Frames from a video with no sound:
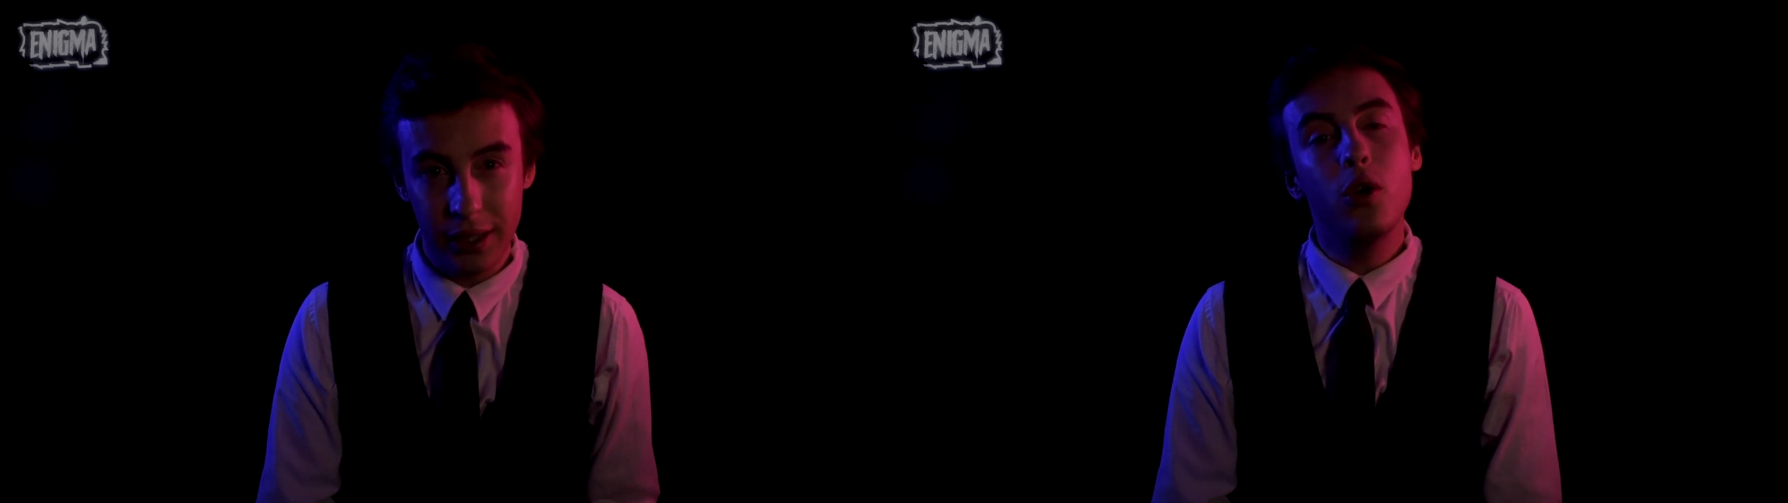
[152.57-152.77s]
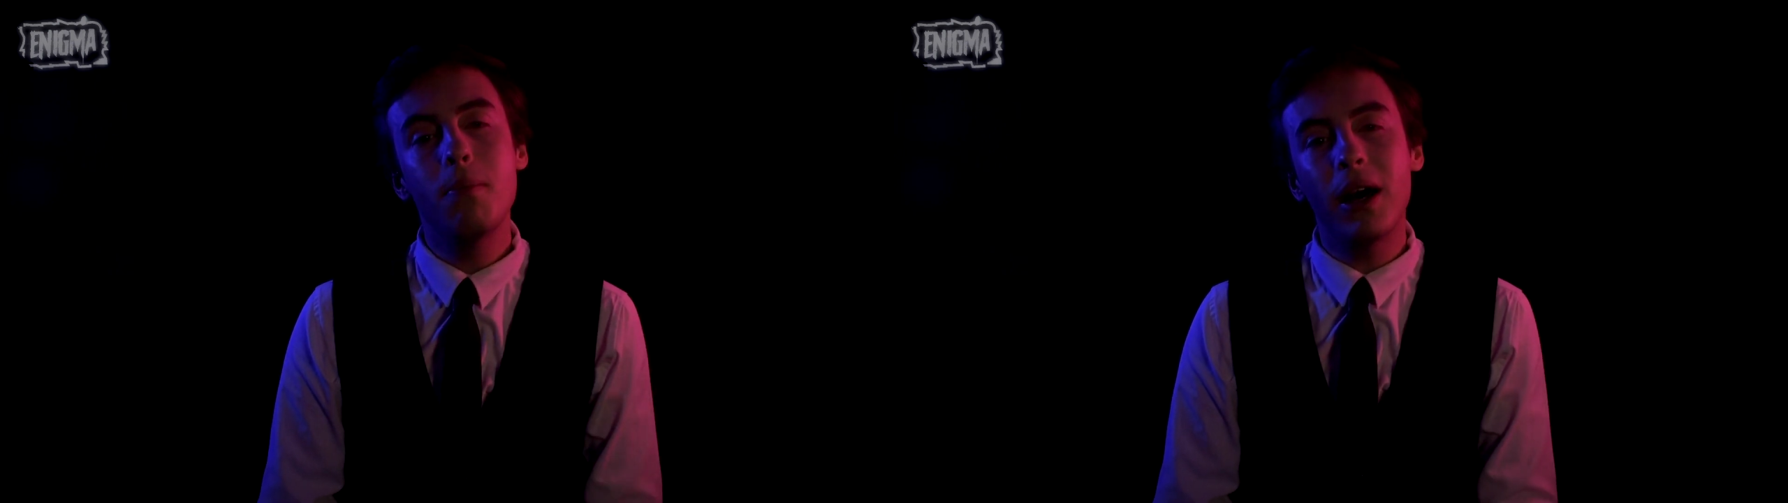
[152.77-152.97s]

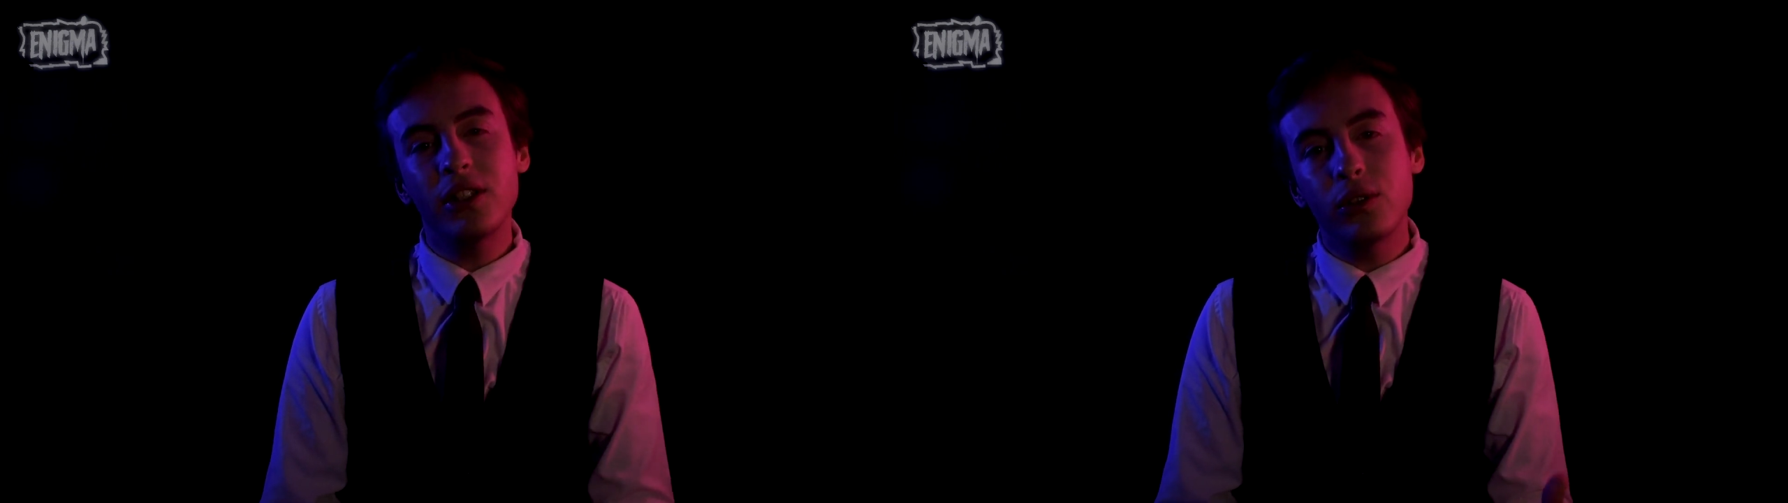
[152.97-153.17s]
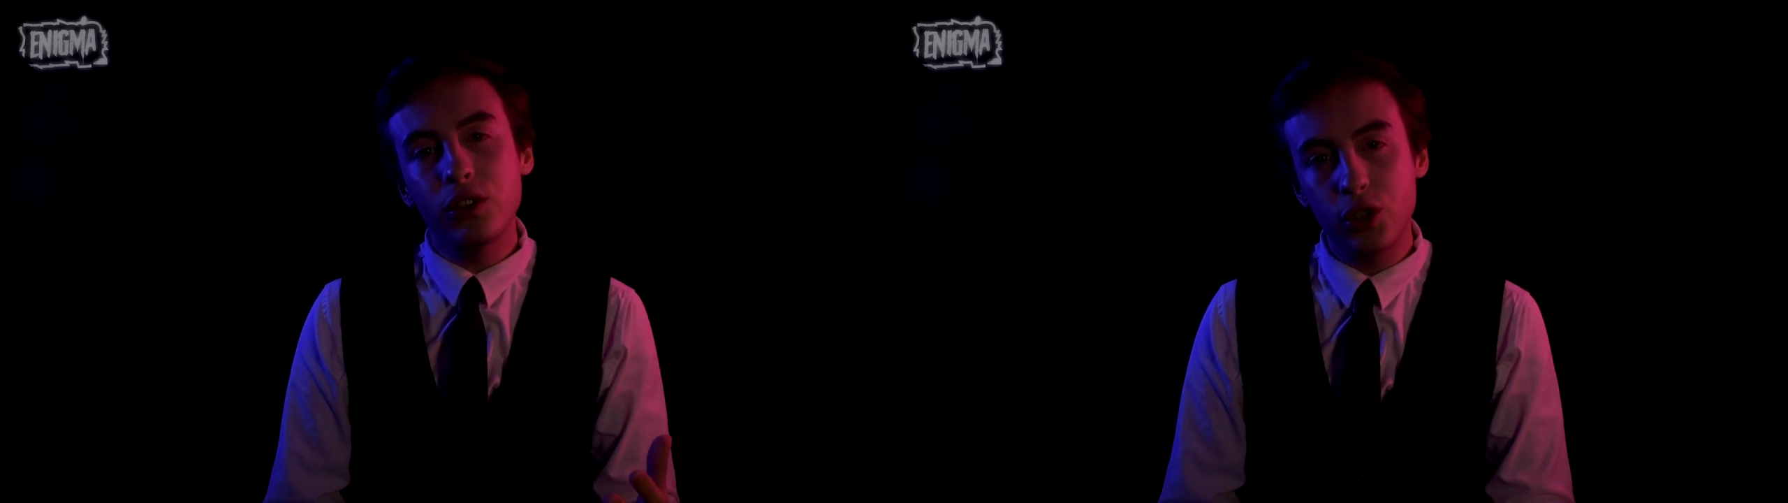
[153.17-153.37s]
your
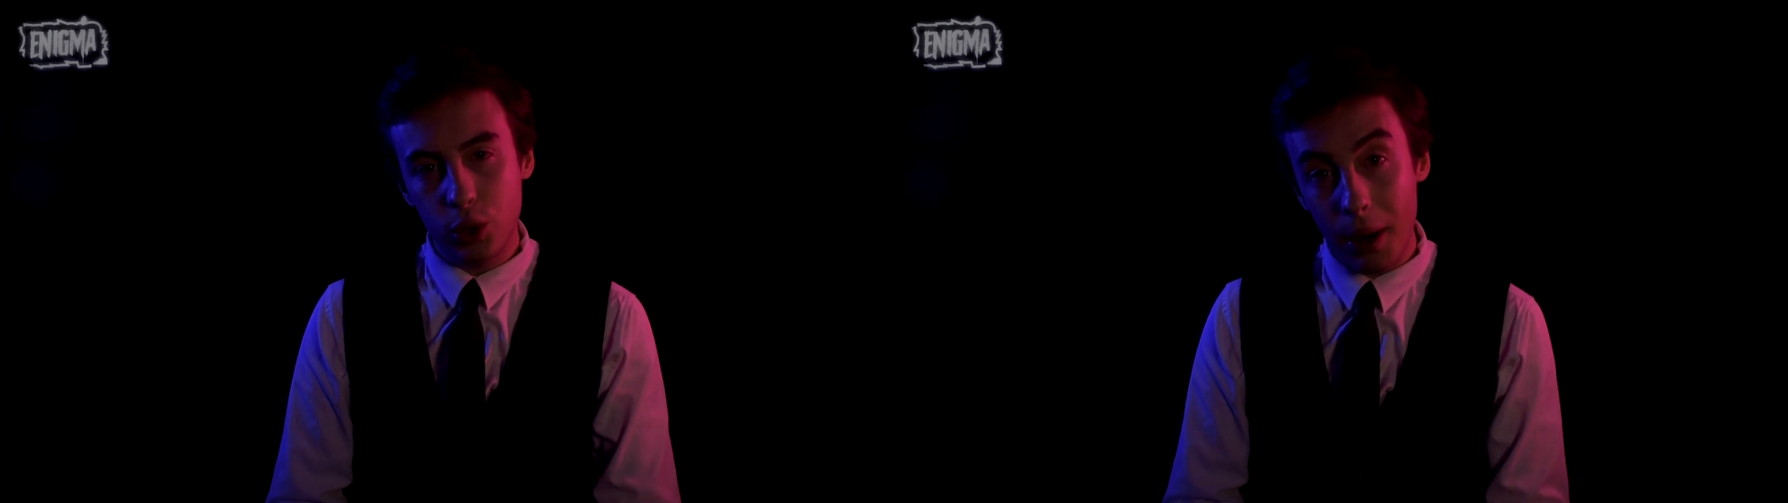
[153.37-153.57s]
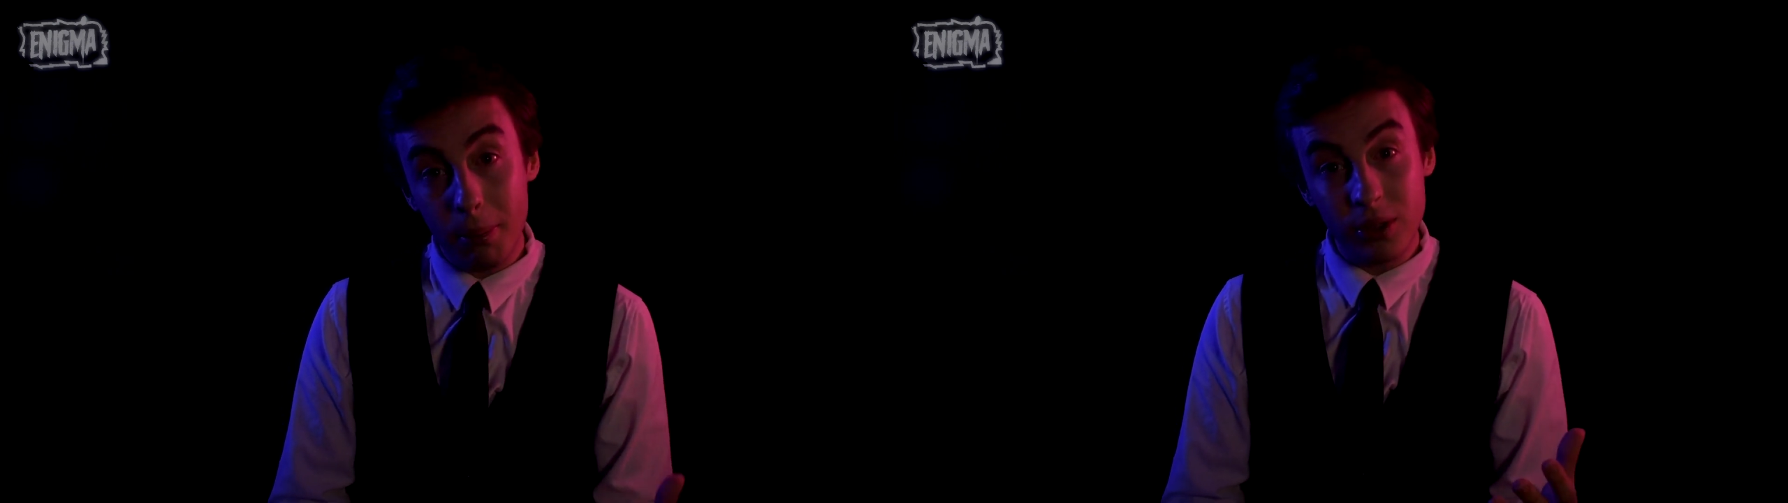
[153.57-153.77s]
muscles
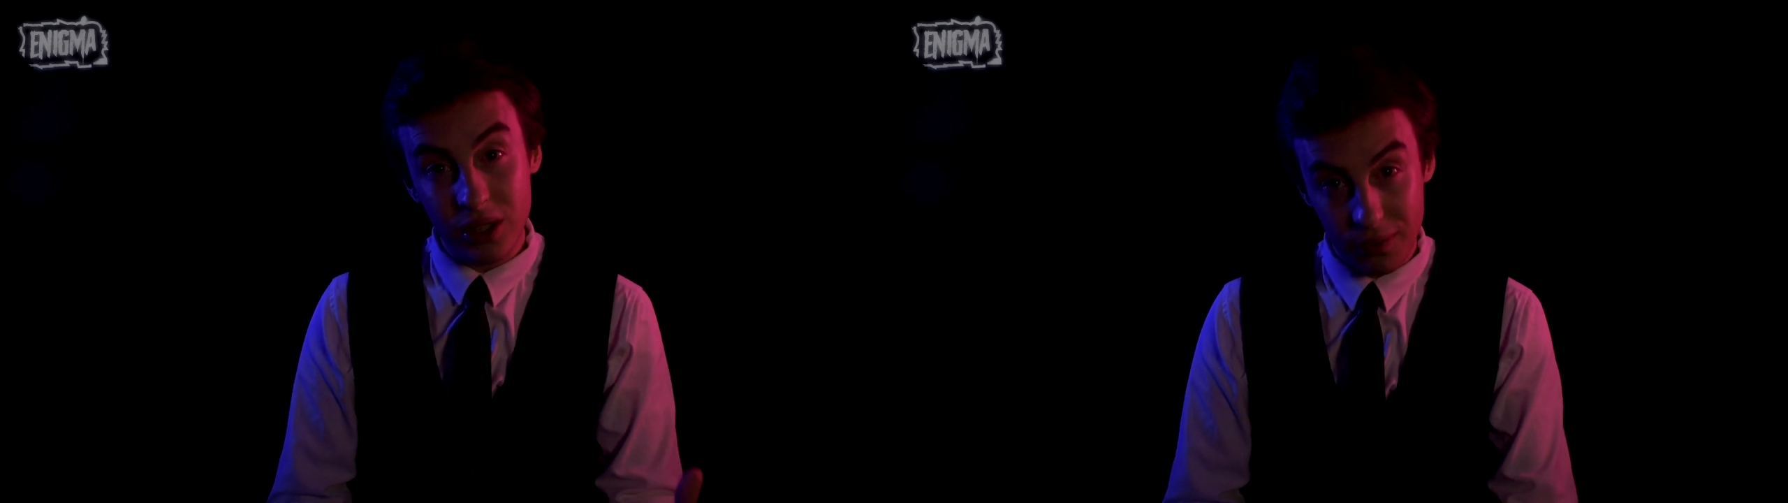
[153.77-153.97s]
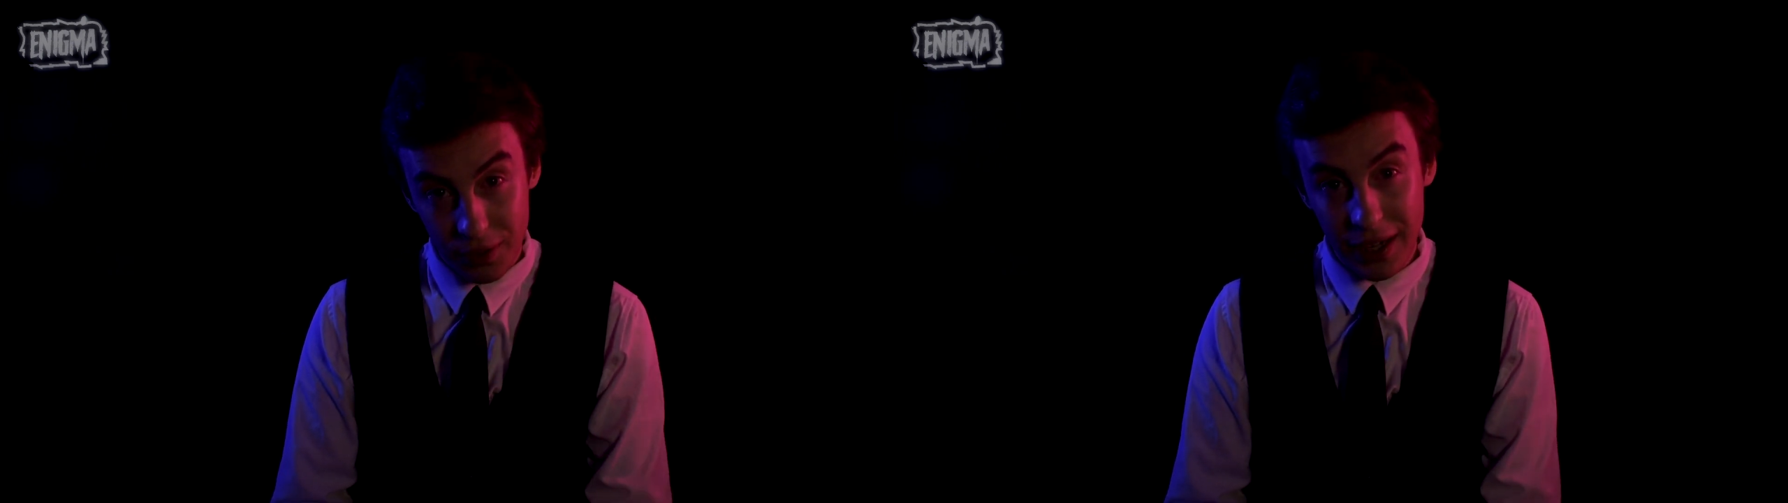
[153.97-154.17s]
tremble
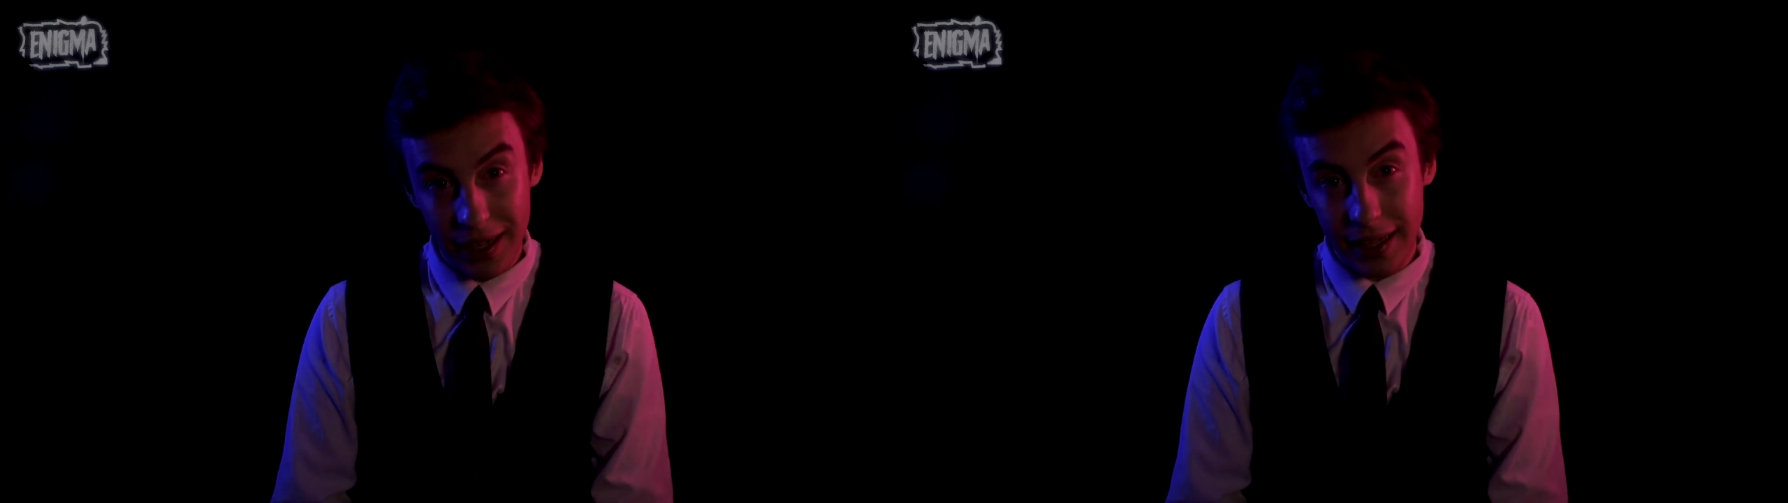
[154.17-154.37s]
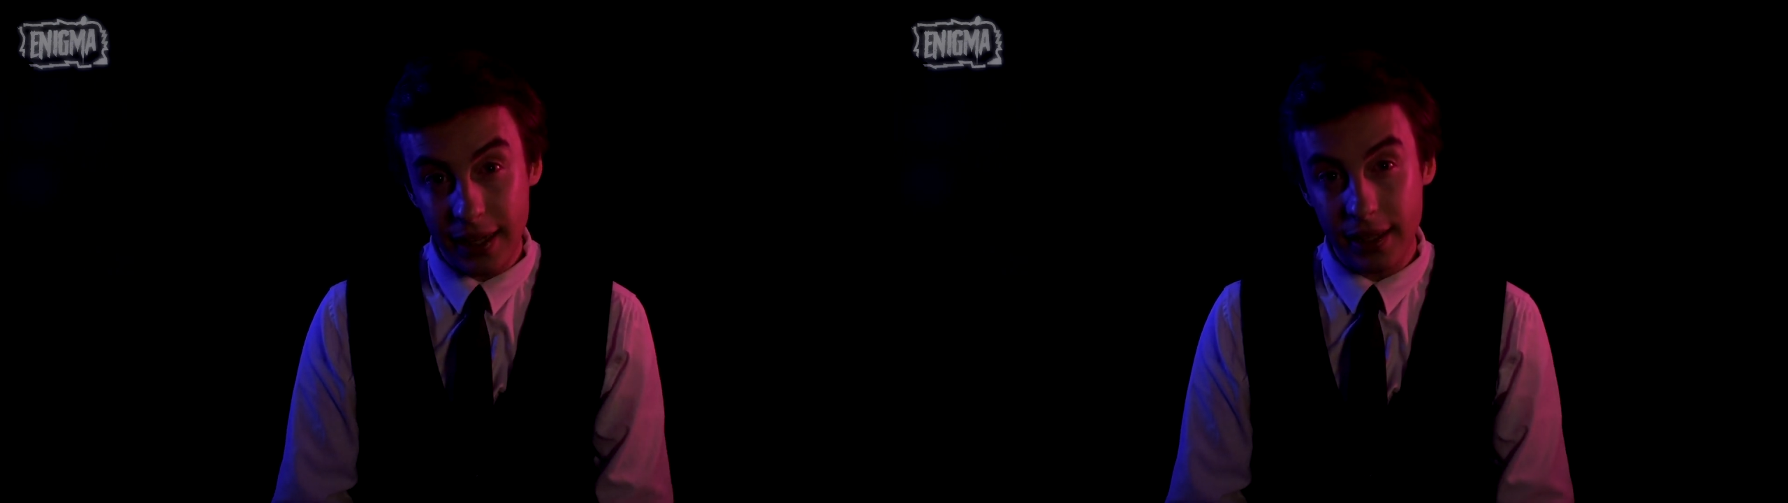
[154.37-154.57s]

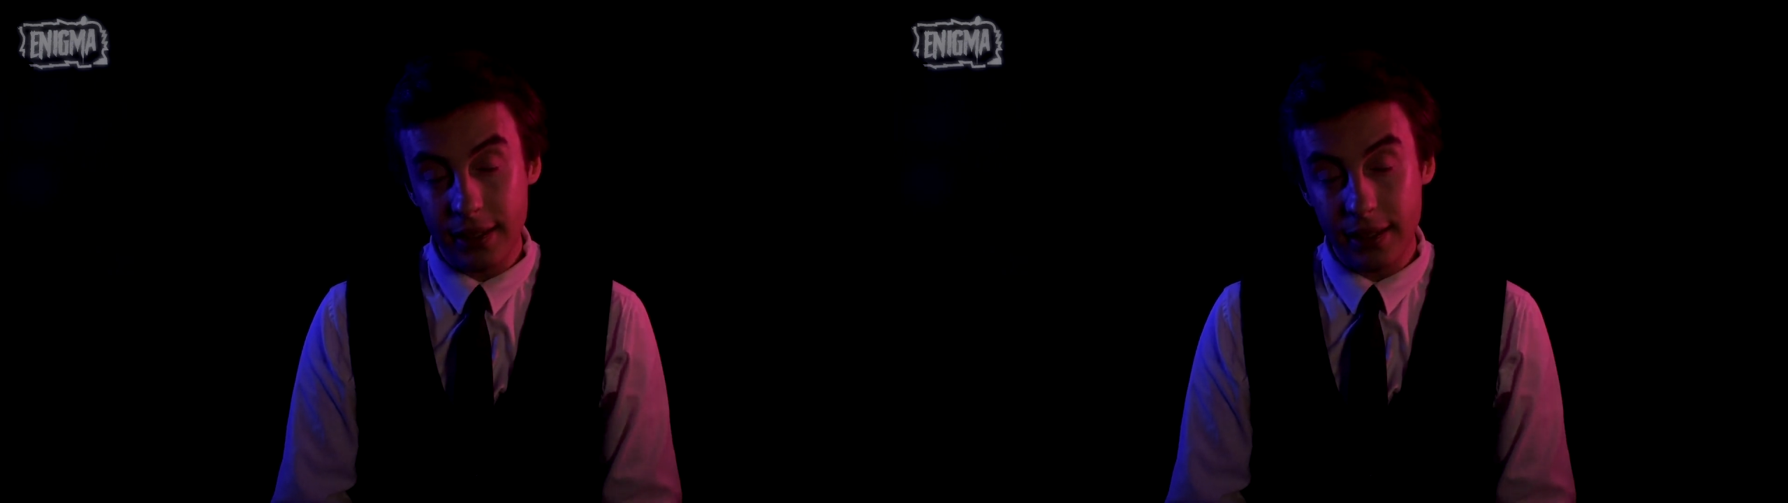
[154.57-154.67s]
severely.